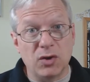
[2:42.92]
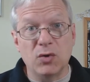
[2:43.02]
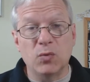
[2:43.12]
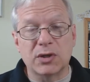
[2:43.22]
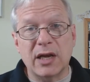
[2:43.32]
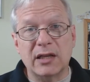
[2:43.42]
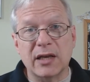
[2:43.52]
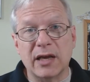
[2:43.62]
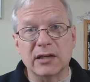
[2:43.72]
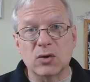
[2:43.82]
you would
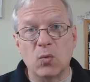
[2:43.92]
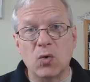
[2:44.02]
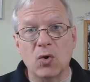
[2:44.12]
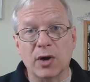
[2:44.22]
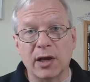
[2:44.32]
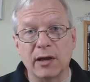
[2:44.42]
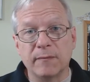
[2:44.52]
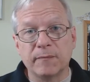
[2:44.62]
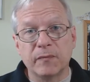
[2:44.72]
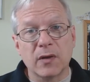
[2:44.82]
take that as a
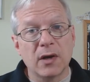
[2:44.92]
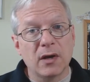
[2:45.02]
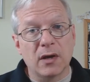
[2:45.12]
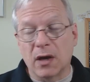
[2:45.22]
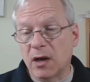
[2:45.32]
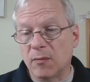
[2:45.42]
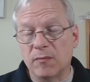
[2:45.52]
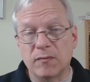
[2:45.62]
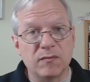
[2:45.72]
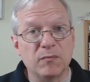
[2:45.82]
warning,
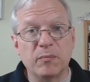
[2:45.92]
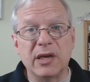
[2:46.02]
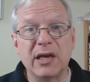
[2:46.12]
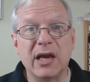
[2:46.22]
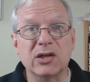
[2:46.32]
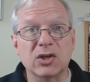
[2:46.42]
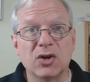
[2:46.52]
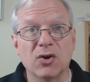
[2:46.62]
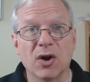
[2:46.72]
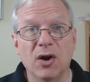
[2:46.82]
um, began to
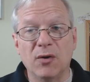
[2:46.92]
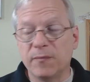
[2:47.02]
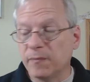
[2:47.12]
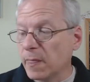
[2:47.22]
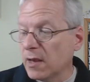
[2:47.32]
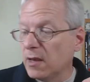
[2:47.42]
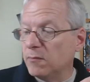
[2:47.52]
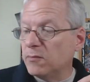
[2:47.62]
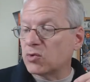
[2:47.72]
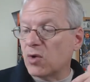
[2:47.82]
grow.
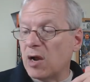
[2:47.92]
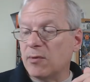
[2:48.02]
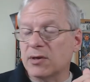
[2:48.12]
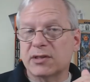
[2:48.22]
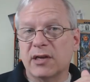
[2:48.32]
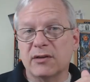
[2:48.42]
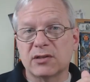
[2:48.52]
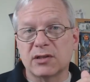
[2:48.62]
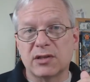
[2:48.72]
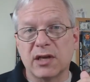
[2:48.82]
Miss Roberts
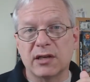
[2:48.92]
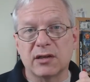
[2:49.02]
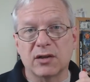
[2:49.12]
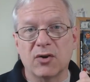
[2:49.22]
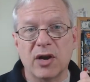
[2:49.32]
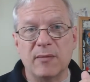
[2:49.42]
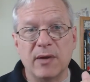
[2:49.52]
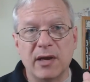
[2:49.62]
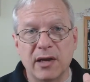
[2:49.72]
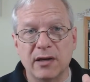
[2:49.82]
tells us that the Gray
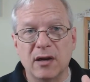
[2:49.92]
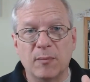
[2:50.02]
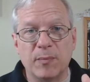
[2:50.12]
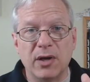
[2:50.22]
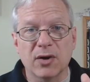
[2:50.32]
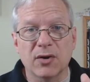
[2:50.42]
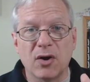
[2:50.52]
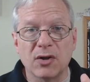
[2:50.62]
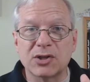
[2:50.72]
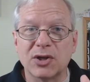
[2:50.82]
Man appeared
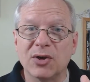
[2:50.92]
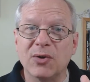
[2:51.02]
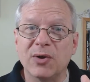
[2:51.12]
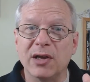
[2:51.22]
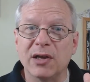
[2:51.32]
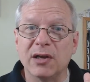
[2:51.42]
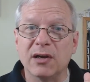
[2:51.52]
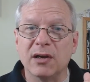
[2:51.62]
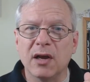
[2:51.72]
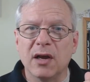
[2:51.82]
also
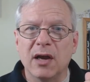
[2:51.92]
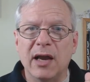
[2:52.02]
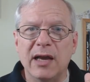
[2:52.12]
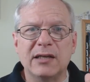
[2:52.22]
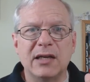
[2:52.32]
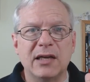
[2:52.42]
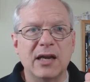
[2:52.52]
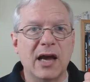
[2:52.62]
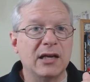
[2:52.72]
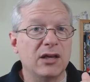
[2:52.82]
in
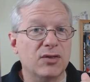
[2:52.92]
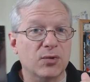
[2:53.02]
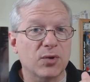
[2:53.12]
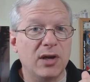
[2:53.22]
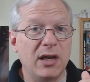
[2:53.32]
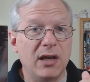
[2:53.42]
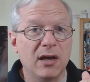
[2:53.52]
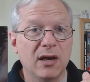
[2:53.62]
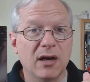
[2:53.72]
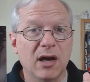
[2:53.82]

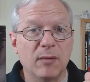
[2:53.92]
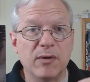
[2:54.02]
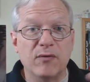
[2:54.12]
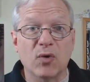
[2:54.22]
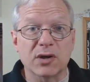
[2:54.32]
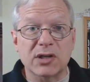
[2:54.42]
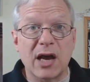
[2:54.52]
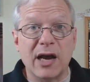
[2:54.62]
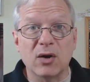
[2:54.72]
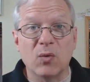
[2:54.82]
1893 uh, before a
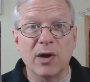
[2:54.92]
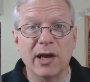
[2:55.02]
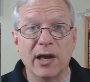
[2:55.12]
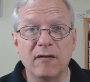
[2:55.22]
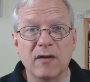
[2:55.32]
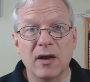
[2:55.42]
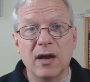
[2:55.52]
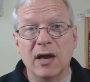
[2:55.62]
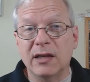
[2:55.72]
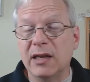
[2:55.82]
tidal wave,
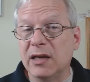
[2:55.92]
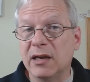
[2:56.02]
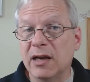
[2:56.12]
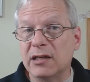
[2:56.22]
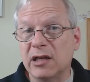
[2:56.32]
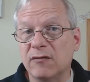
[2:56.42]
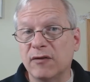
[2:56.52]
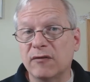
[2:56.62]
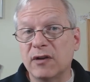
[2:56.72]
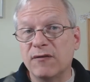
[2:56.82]
and then in
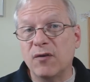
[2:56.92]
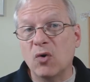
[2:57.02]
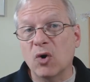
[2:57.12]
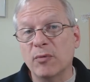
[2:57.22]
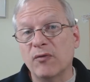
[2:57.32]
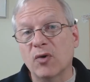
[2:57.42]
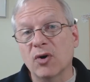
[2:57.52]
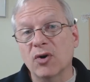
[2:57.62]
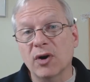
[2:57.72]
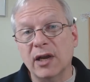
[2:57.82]
1954
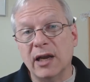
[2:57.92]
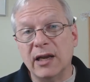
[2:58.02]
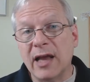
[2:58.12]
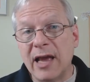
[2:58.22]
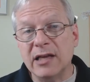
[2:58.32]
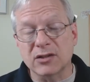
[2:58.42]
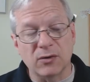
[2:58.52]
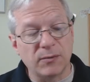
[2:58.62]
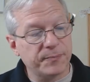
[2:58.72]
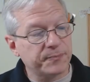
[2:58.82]
before Hurricane
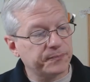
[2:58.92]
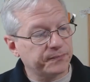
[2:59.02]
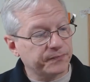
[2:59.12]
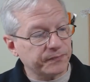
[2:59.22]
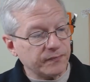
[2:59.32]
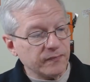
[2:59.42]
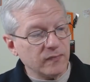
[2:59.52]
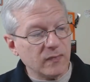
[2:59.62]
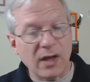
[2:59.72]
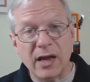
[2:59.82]
Hazel.
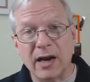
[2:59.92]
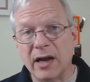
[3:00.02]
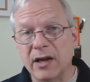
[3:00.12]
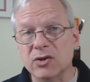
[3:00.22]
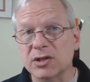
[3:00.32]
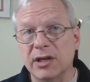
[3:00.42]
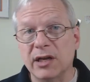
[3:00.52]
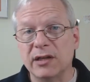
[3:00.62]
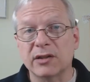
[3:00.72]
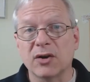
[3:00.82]
And I
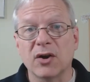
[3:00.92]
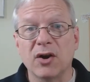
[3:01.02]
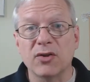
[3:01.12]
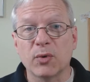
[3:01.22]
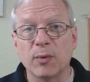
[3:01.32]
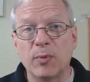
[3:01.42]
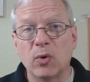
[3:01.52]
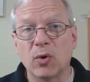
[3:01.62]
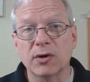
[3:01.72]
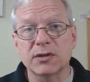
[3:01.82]
understand that there are
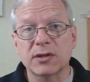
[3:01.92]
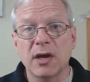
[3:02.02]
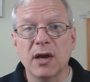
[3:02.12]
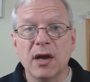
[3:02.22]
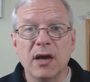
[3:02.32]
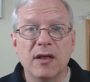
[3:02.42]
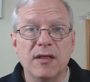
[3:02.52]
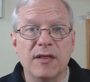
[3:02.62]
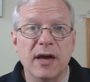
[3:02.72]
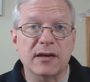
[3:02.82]
reports
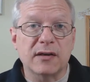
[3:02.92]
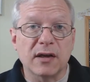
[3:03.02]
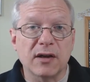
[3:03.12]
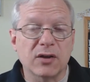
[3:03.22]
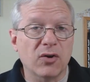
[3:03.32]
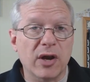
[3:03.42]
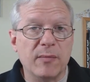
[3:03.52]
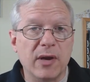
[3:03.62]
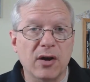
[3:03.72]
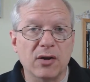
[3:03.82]
that uh, the
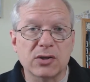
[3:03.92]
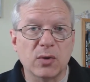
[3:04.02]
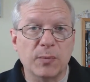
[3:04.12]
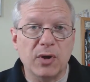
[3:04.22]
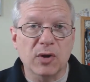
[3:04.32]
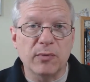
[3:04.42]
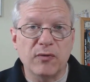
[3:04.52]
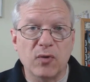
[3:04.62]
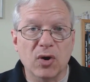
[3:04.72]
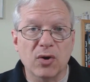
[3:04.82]
Gray Man also appeared
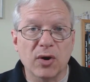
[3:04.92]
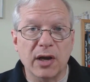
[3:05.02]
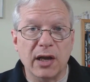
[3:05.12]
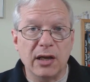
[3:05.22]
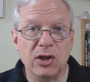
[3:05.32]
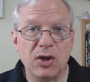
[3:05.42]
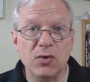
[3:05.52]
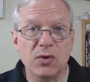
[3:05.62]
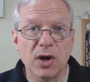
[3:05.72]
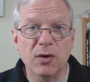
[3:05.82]
before Hurricane
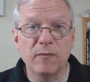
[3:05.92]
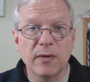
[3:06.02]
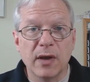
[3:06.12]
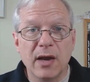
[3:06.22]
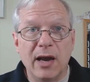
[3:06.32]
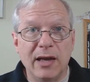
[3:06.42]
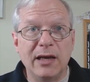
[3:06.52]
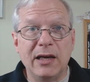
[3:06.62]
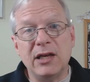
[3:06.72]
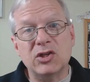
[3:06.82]
Hugo.
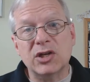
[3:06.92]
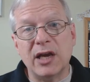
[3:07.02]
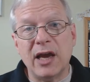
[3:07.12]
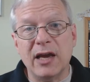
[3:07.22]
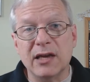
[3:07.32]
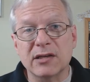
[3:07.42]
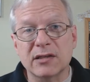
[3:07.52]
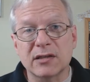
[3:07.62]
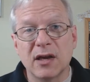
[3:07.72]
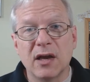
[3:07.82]
And in each
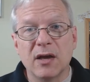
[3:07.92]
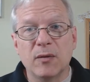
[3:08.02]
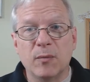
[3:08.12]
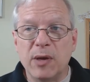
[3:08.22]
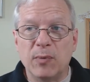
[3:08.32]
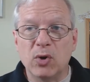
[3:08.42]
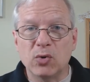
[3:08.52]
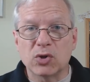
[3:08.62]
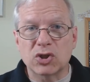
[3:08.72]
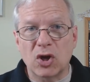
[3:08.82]
case, people
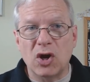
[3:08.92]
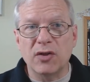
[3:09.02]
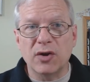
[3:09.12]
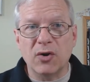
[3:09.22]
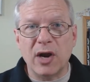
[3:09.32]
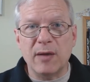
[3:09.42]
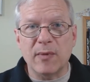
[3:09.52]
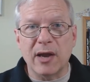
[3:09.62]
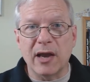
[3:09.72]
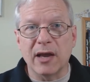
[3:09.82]
who saw the Gray
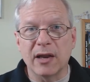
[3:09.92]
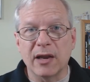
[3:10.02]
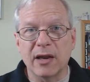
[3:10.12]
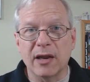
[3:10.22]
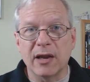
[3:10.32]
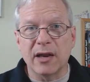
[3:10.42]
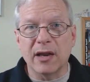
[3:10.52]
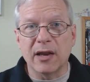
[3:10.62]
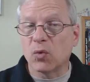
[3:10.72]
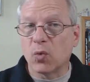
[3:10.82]
Man
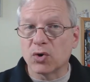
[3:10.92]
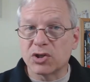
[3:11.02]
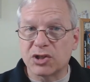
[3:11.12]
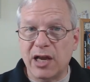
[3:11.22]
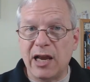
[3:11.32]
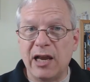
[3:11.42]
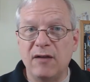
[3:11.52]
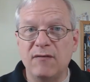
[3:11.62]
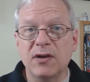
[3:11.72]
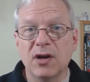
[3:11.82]
either were
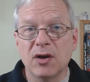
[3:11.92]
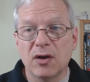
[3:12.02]
saved